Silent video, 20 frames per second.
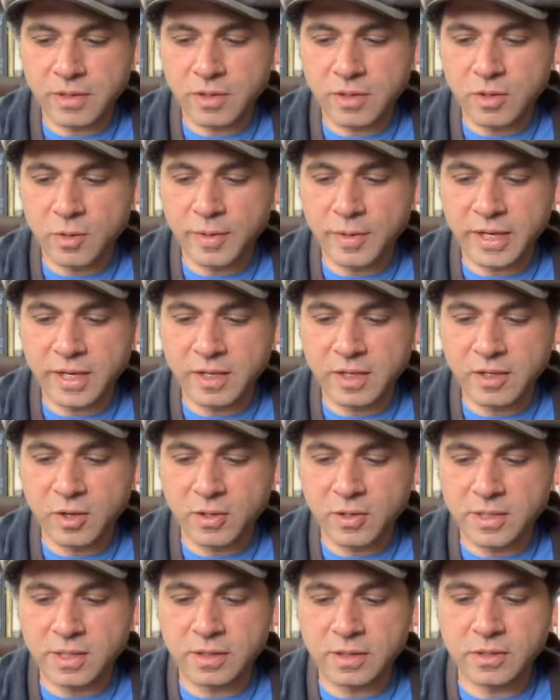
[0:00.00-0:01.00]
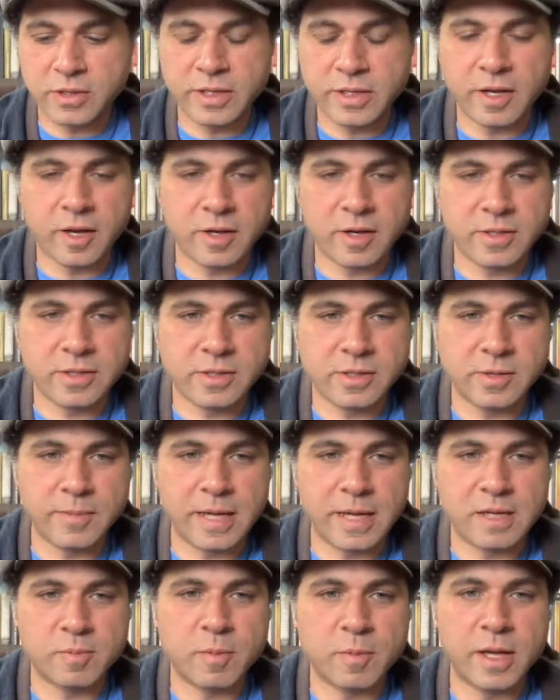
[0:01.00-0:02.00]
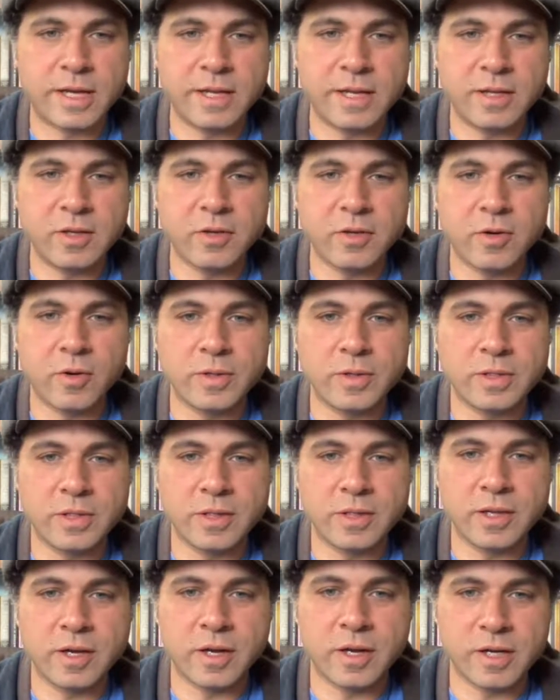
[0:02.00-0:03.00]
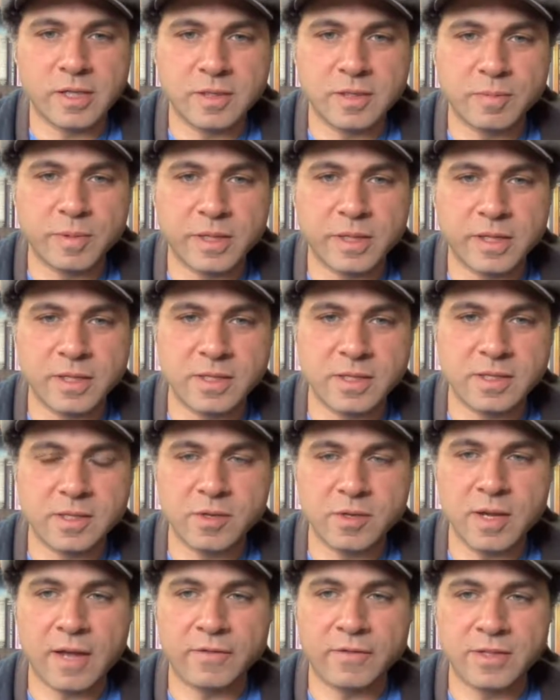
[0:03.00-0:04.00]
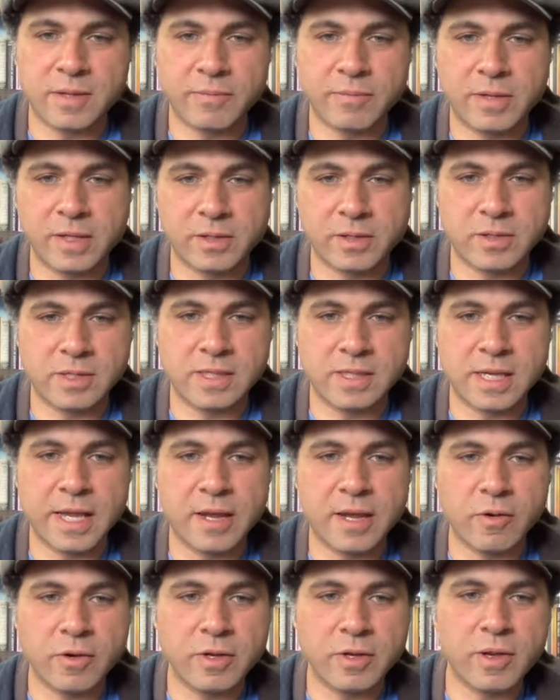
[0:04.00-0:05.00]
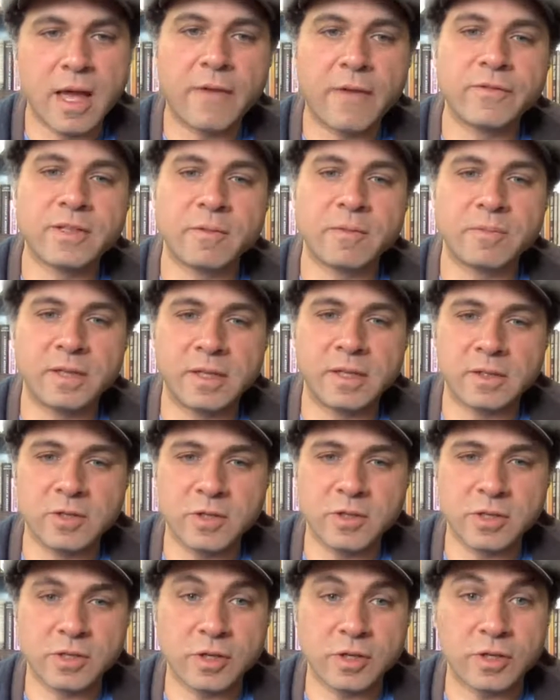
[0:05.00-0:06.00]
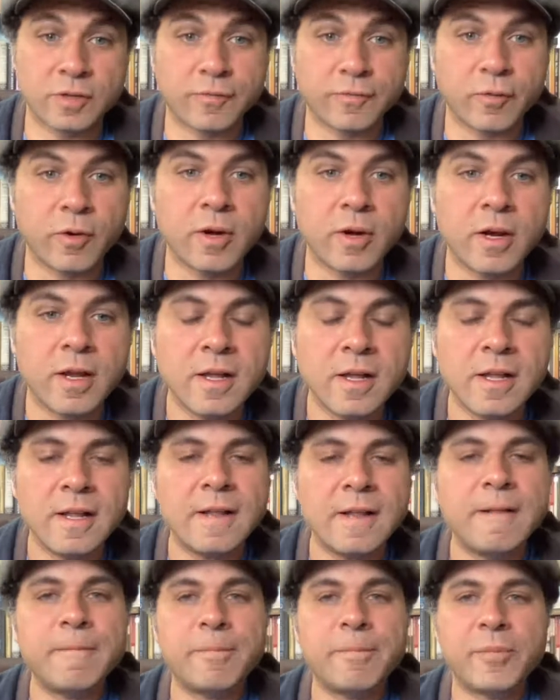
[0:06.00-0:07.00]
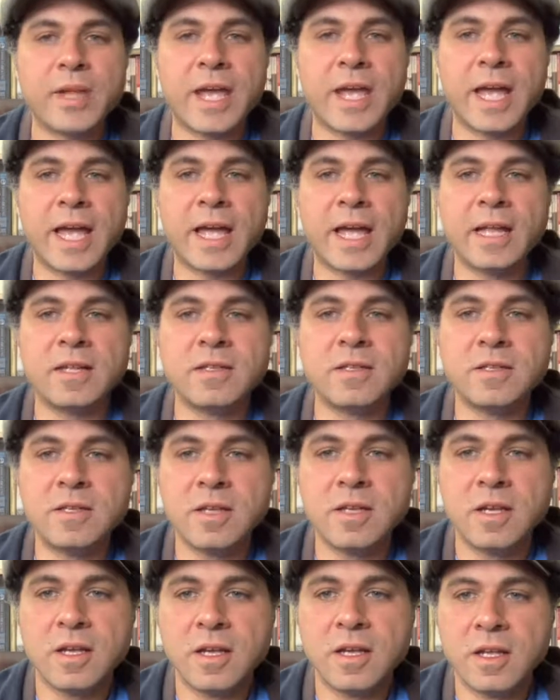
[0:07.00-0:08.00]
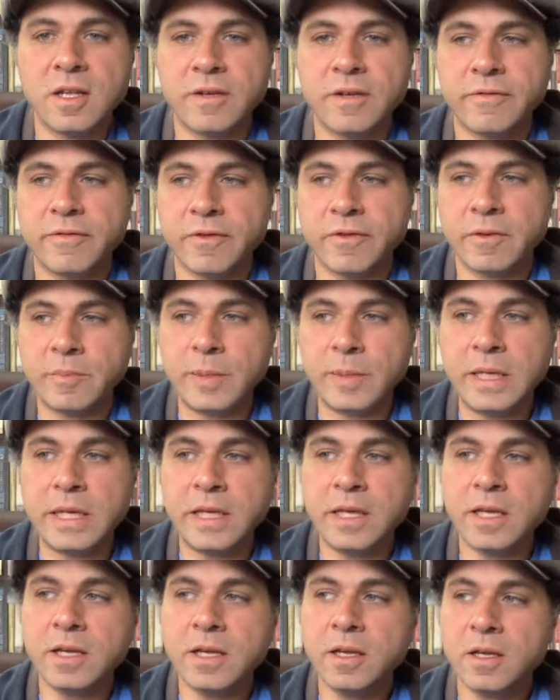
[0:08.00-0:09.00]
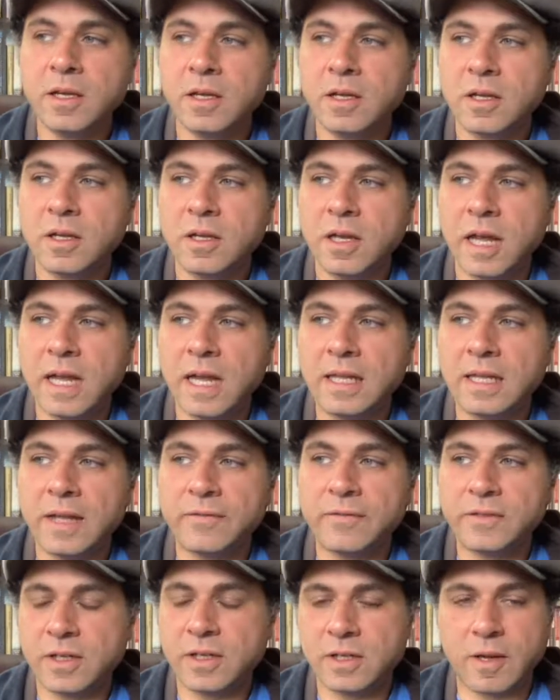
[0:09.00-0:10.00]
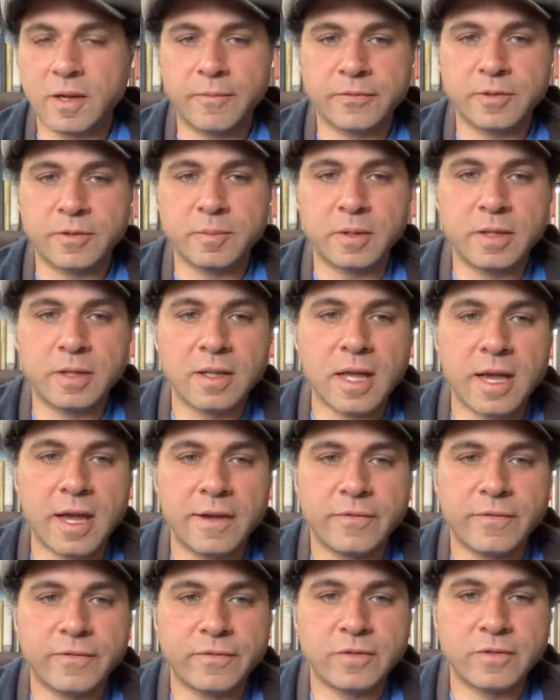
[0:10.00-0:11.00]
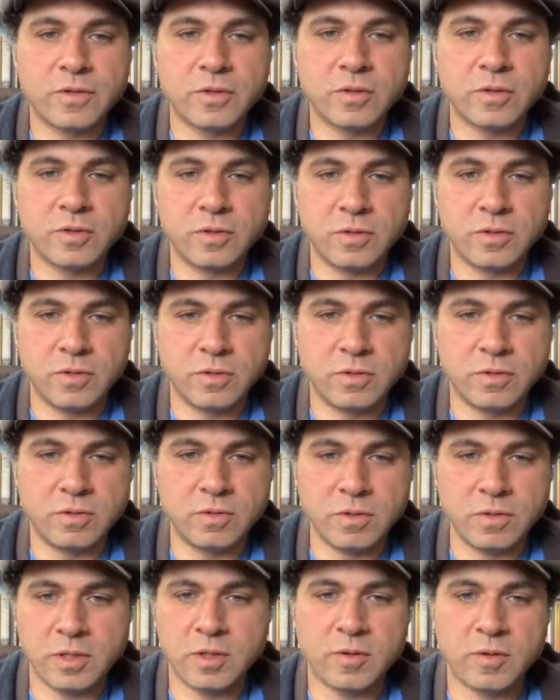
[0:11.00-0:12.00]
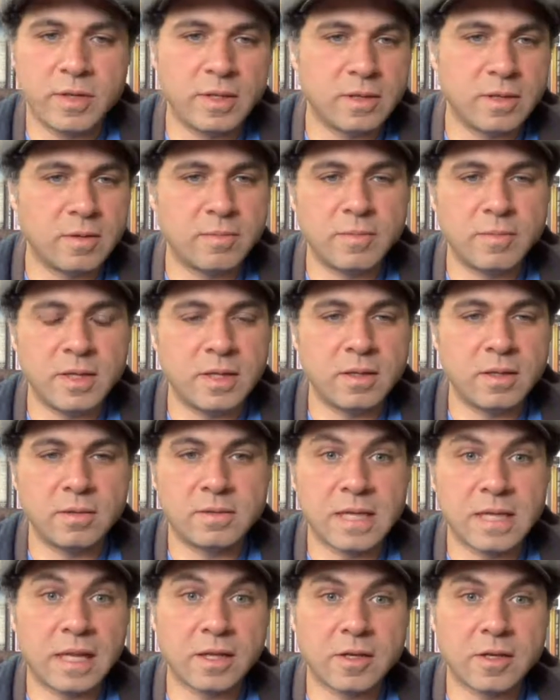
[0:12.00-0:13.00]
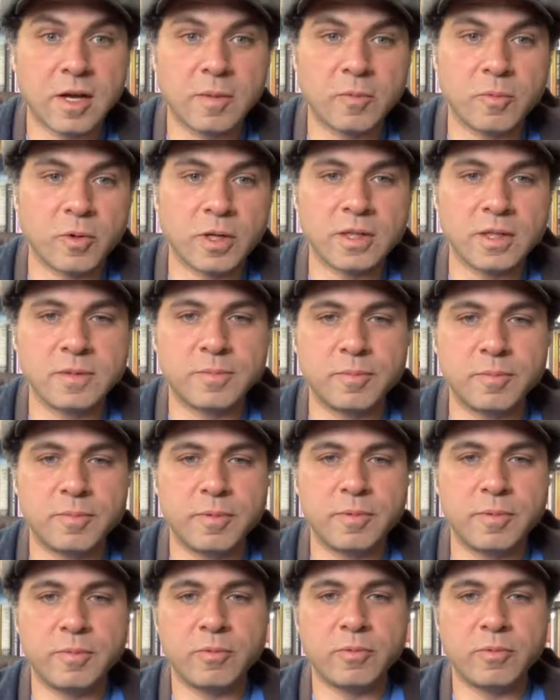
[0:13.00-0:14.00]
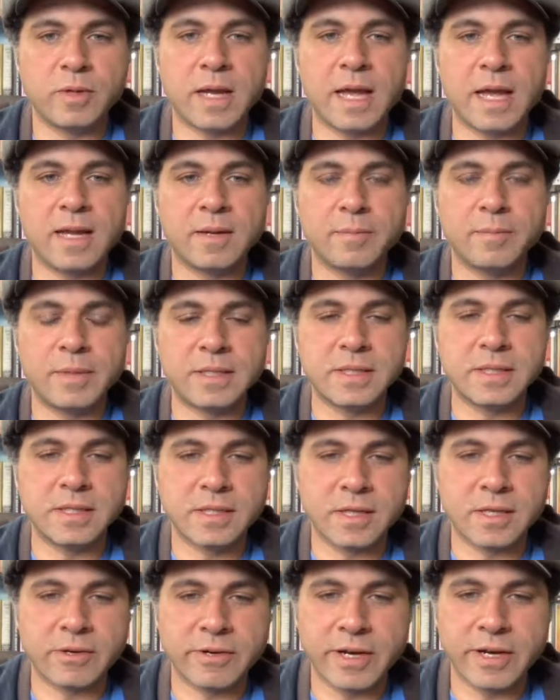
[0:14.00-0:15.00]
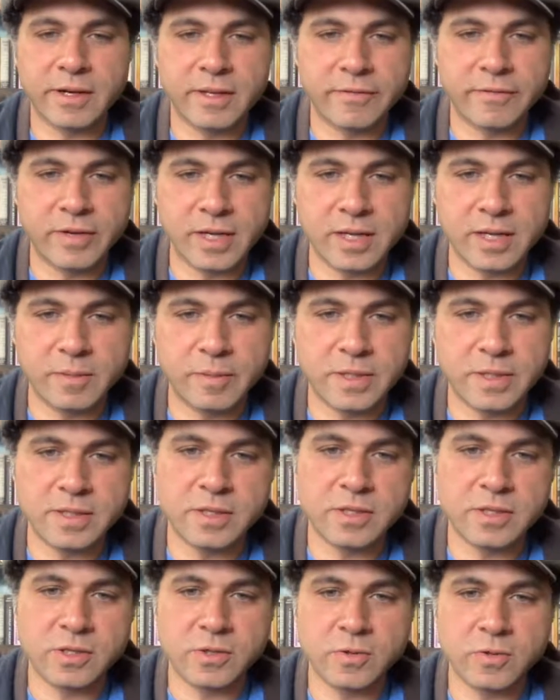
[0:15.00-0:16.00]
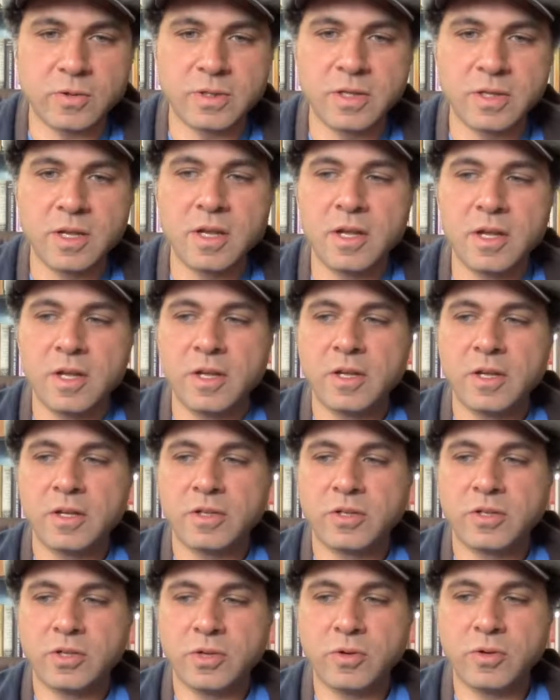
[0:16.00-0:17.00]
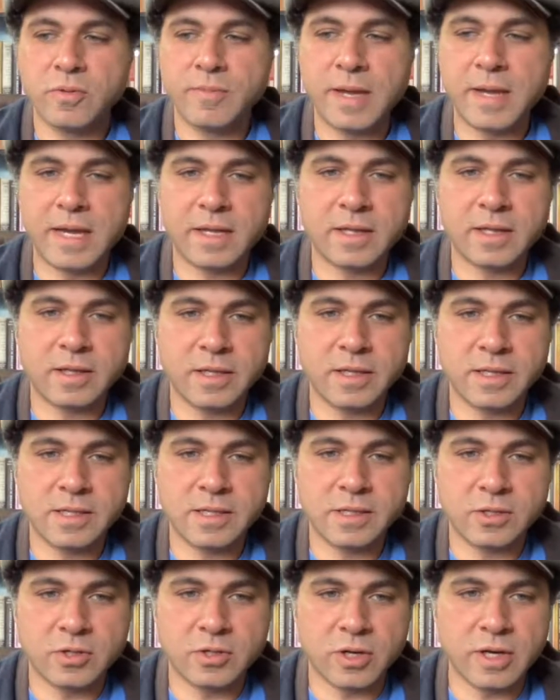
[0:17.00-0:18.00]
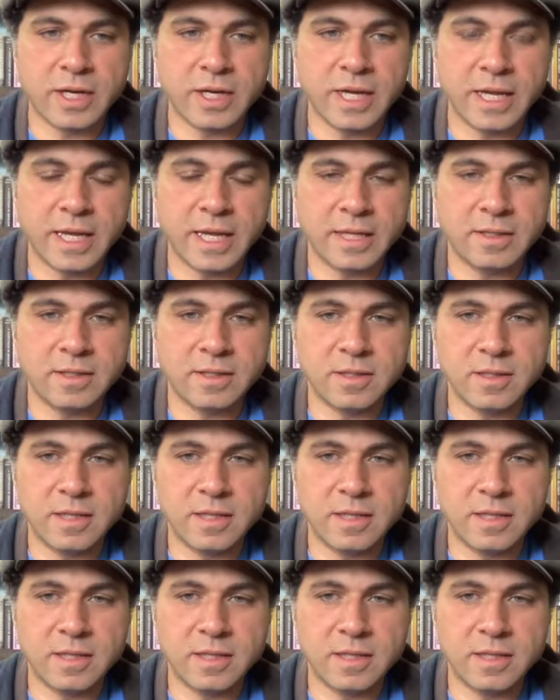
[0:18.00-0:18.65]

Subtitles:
nobody goes into the arts to make money. You go into the arts because you have something to say or you have something to search for. And for me, I left a comfortable life to, you know, in the telecom world when I had a business career living in a business suit, to make this journey. And